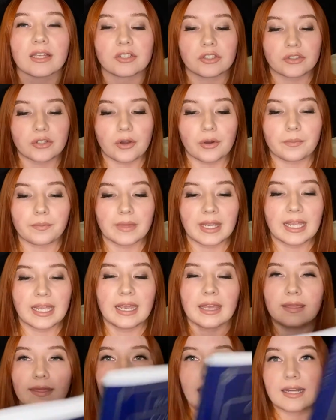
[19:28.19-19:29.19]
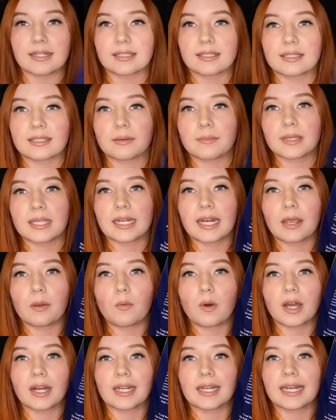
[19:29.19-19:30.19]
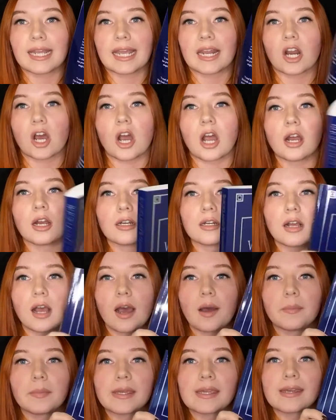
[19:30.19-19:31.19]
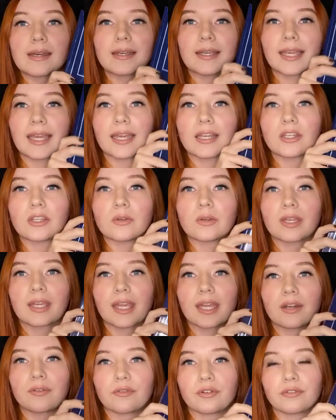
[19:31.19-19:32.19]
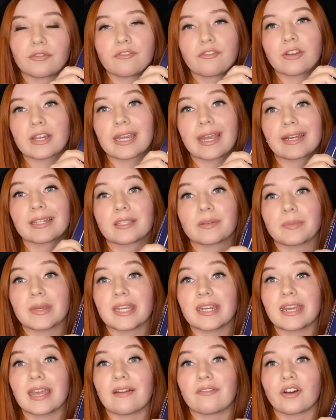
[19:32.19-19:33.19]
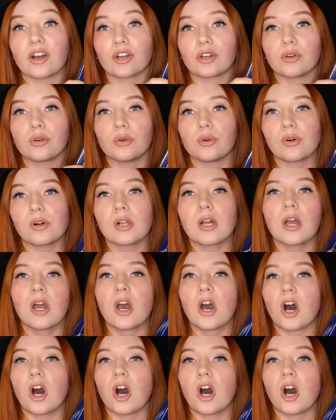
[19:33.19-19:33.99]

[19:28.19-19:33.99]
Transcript: So that's something I wanted in a hard copy. Again, you can get it for free as a PDF on Google.